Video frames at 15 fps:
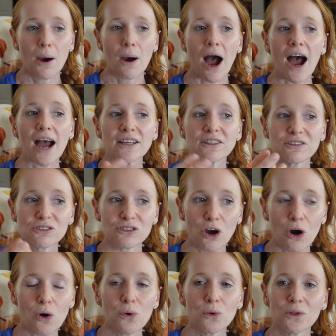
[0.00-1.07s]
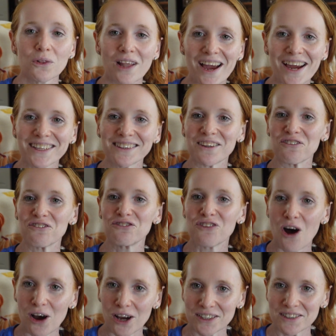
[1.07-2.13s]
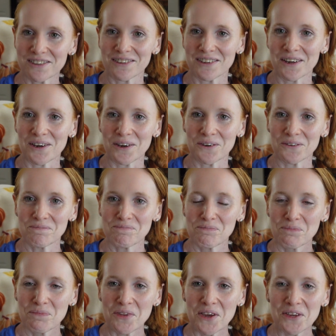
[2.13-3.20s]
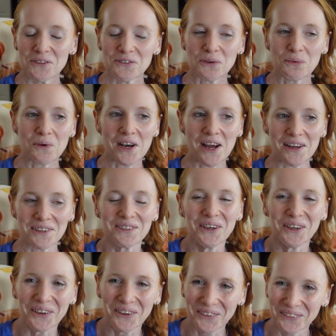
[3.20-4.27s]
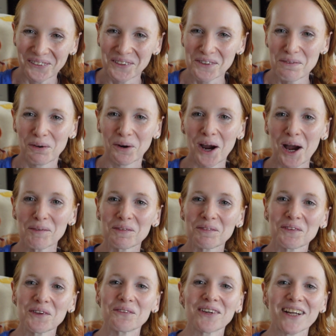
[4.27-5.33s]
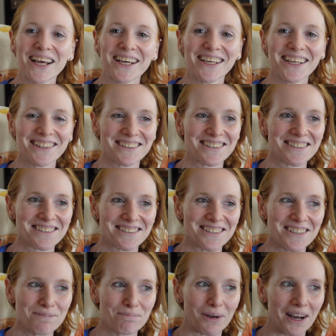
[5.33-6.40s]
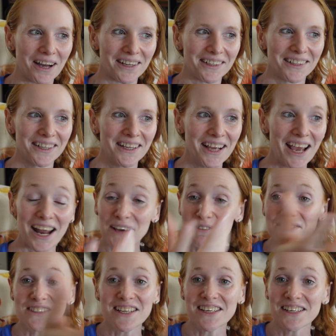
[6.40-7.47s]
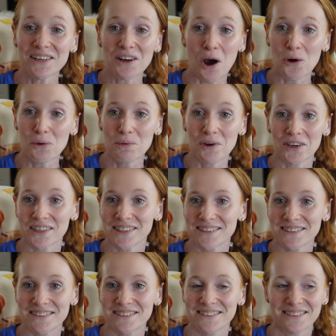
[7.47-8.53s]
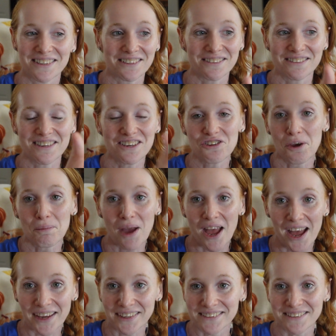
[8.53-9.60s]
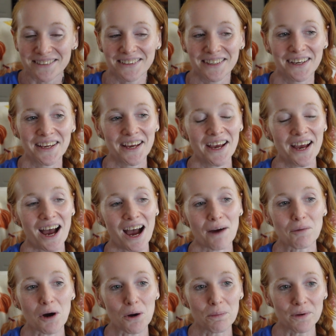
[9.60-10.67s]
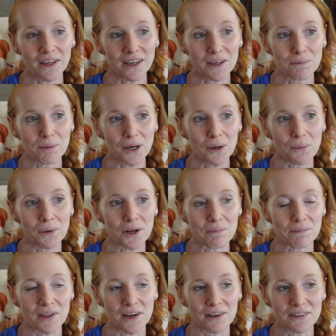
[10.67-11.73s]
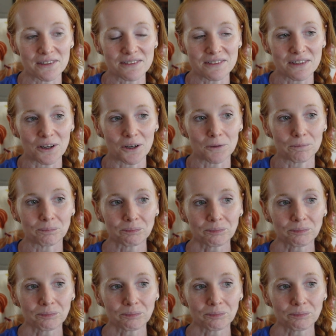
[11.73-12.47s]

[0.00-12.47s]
I don't like the font, though. So what I'll do probably when I get this teapot, and I've seen it at Home Goods at TJ Maxx. I'm hoping I can pick one up there this year.